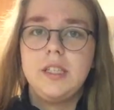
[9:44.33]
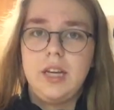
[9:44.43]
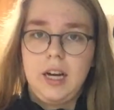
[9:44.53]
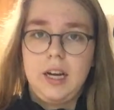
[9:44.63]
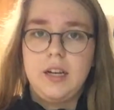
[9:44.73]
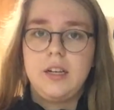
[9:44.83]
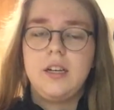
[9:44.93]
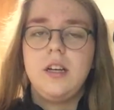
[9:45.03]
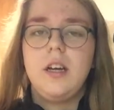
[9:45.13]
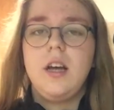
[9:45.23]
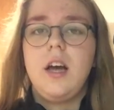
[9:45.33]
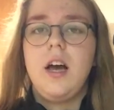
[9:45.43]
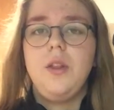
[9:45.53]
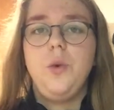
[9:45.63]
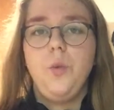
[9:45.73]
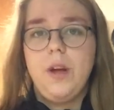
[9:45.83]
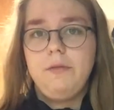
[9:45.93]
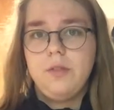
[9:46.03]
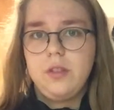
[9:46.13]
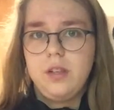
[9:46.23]
died and the wife
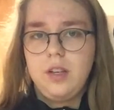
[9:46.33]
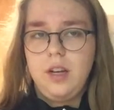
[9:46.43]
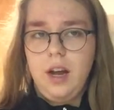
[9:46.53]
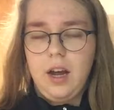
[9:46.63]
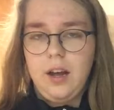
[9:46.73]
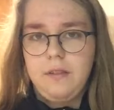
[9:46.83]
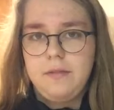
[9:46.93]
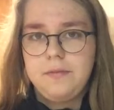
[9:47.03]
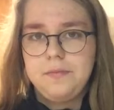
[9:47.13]
was still alive,